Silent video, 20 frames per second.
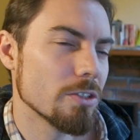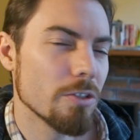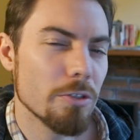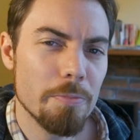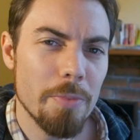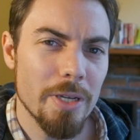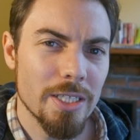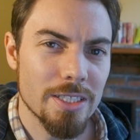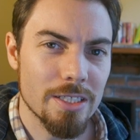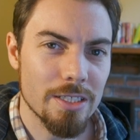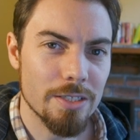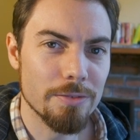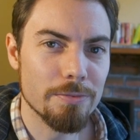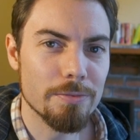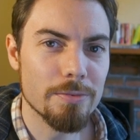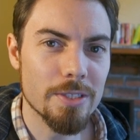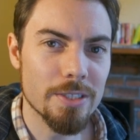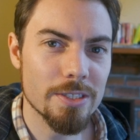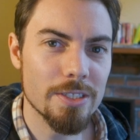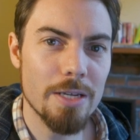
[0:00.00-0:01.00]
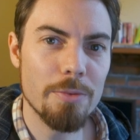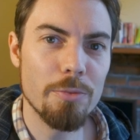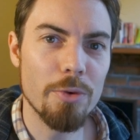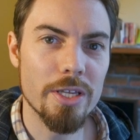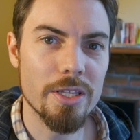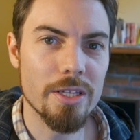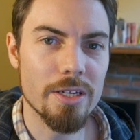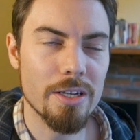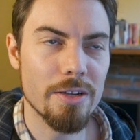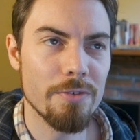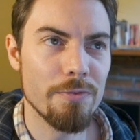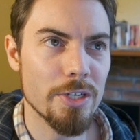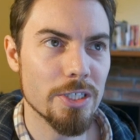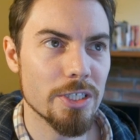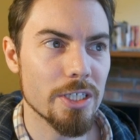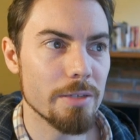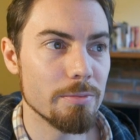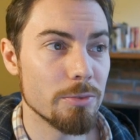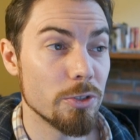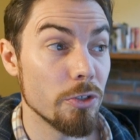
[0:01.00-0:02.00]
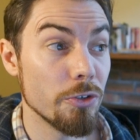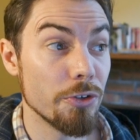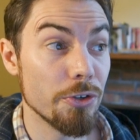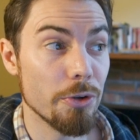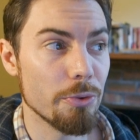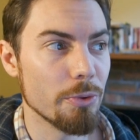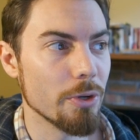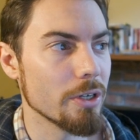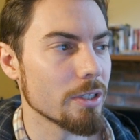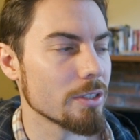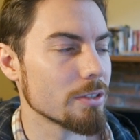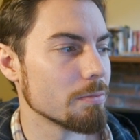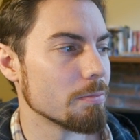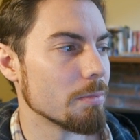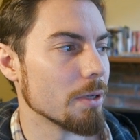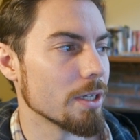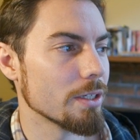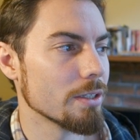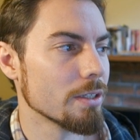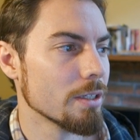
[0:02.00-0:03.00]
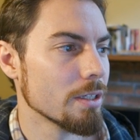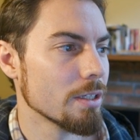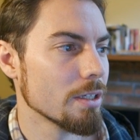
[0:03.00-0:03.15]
basically the same way that Adventure Game Studio works, but